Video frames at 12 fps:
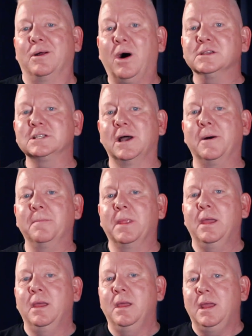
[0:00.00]
Also,
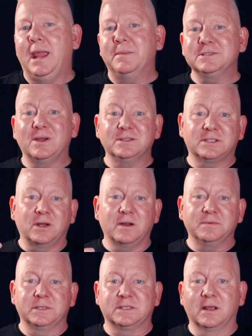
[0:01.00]
Amazon's
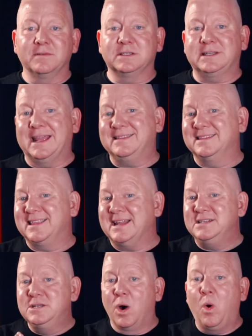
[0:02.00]
terms of service state that they
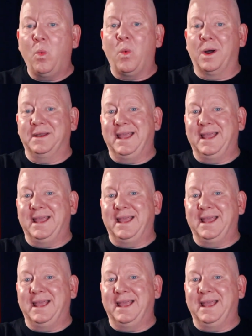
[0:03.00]
don't want